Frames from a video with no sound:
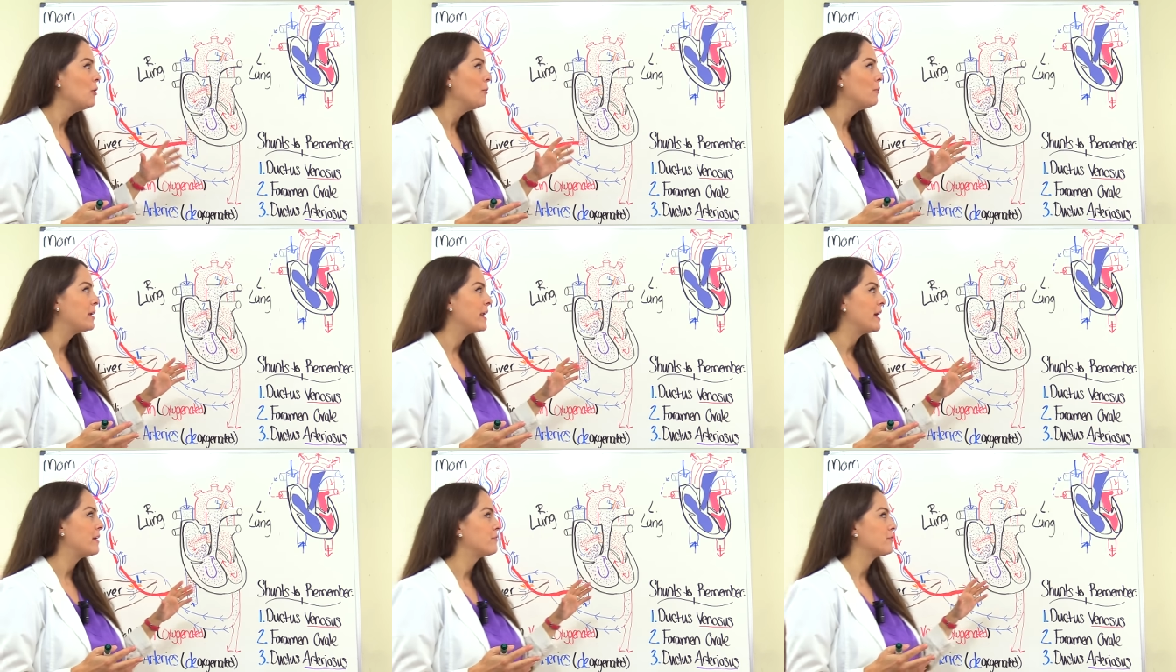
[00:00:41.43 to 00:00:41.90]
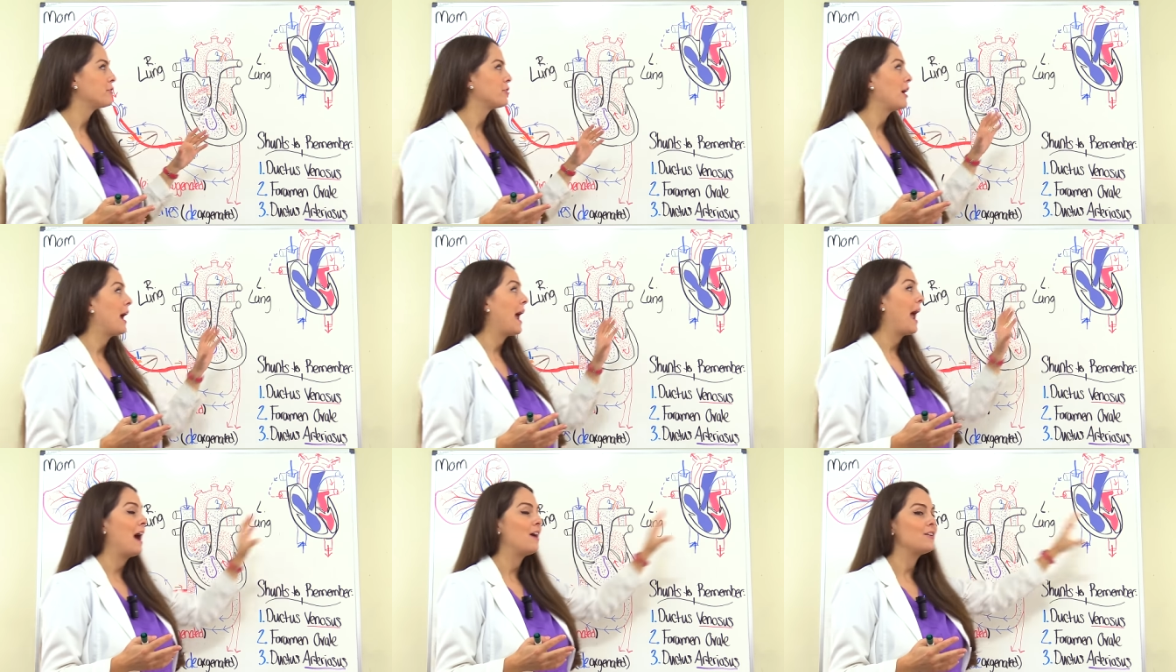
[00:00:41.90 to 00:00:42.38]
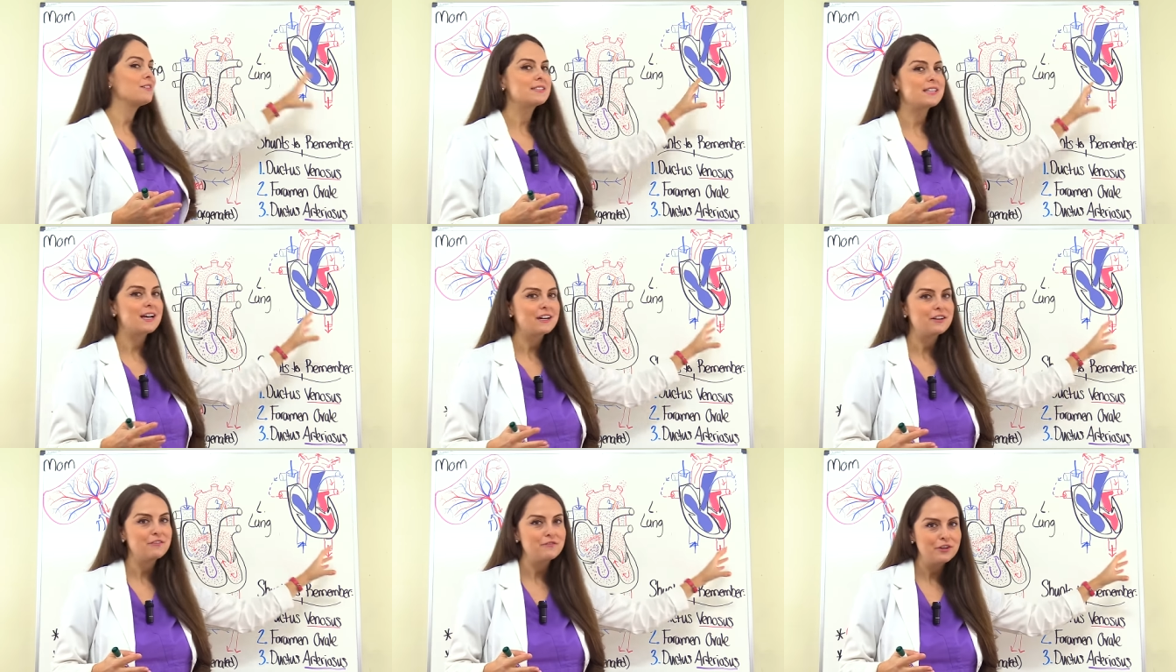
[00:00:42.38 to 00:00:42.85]
whenever they're
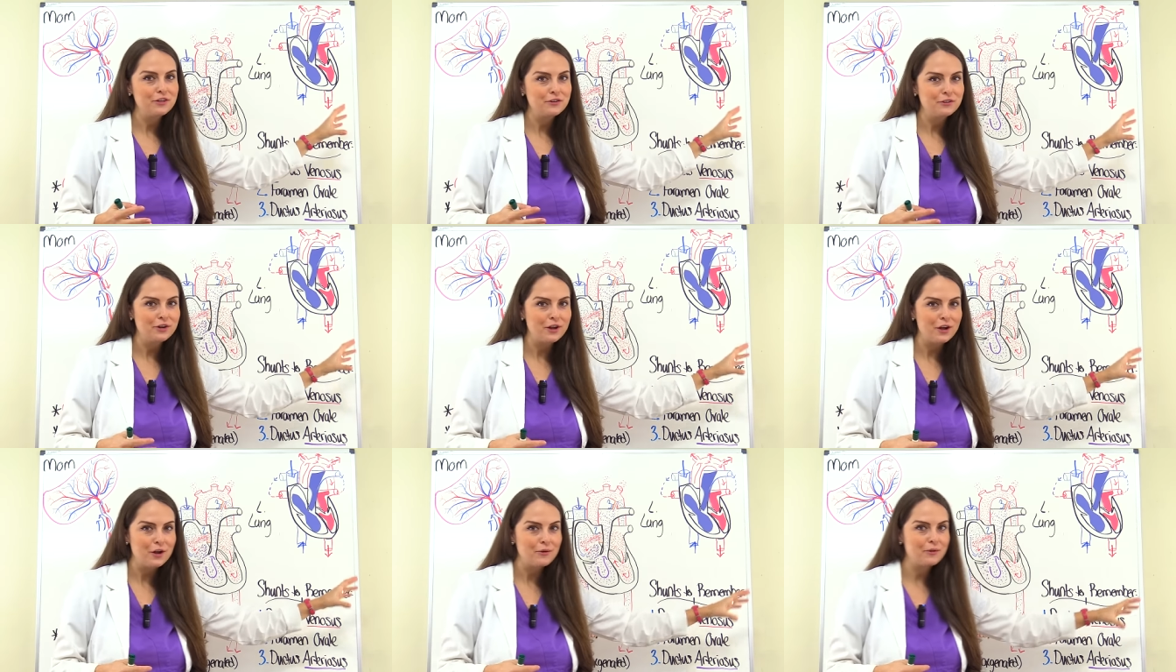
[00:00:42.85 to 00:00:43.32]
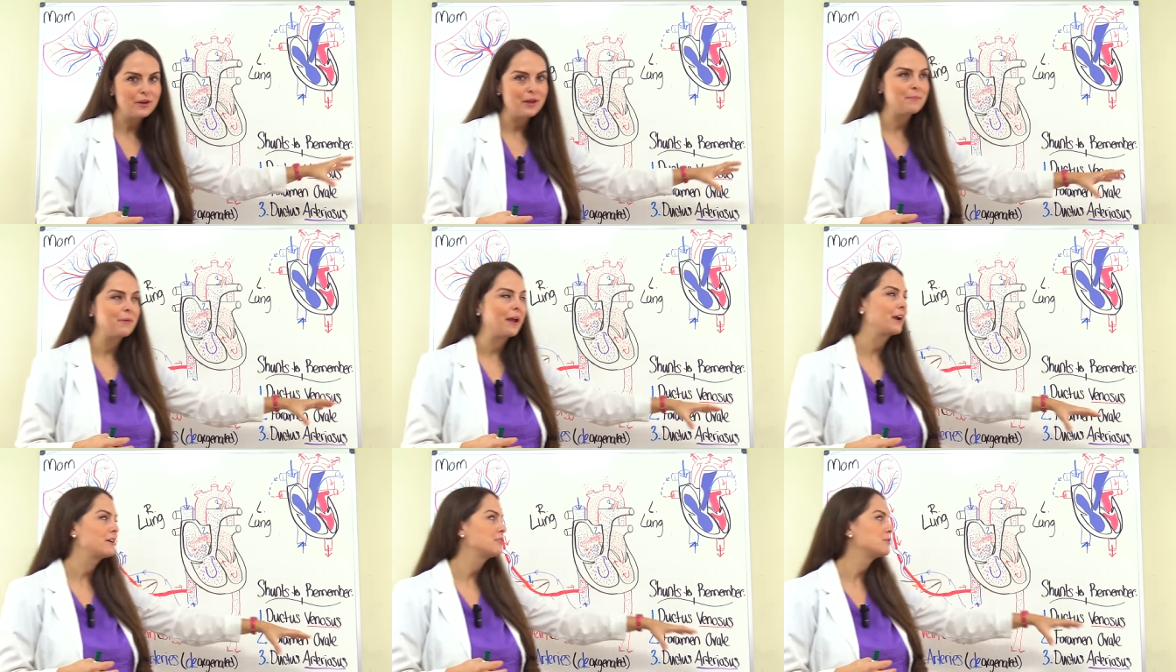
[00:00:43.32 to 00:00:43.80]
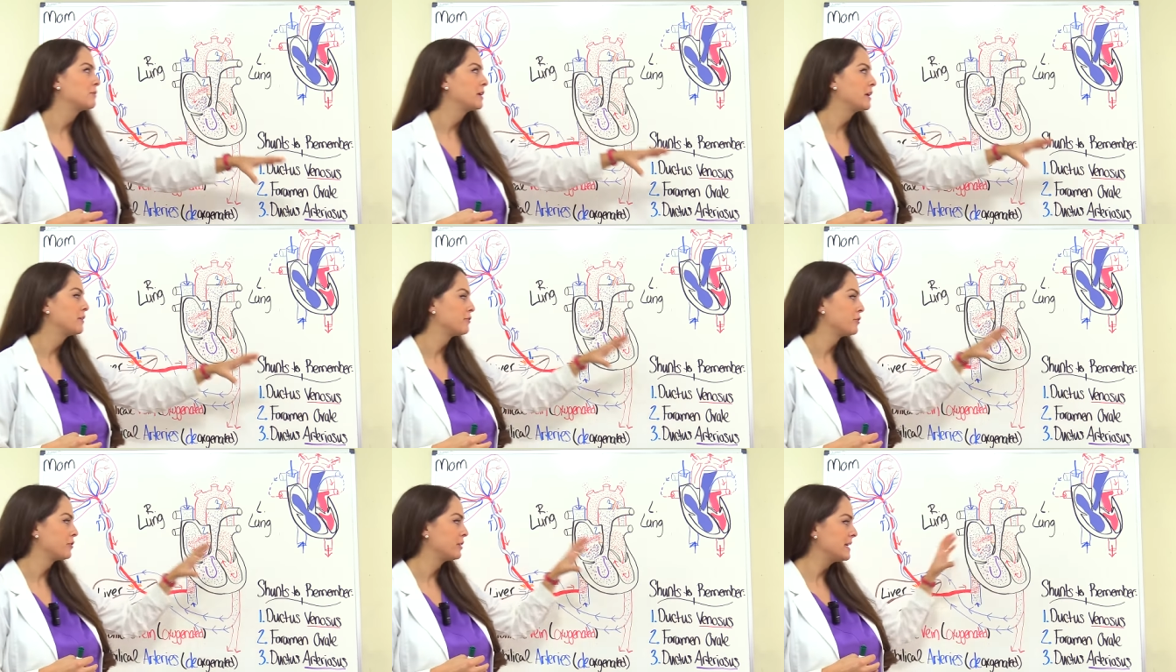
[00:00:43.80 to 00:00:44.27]
outside of utero compared to
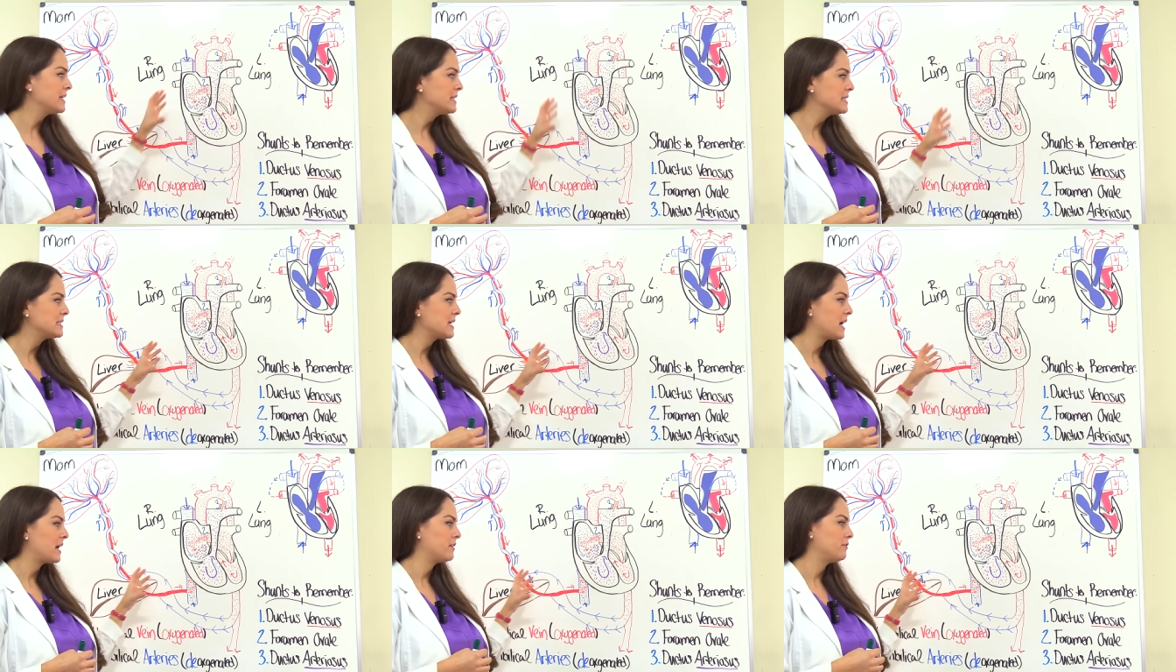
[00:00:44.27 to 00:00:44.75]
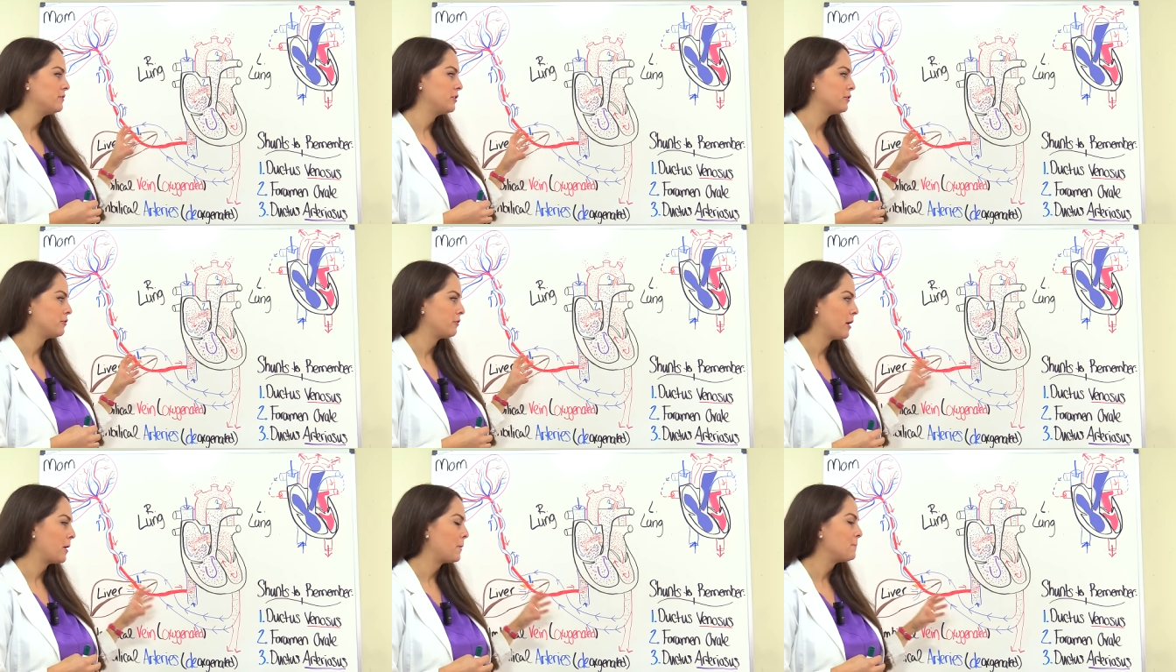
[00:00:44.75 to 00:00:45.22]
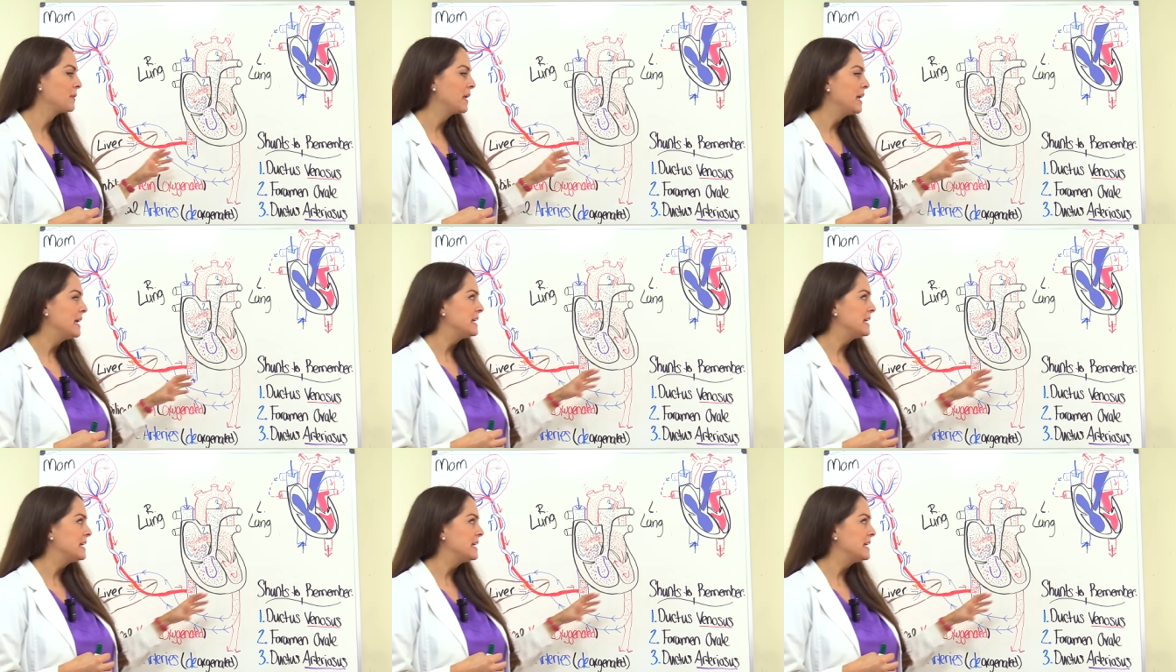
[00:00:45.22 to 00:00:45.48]
whenever they're inside of utero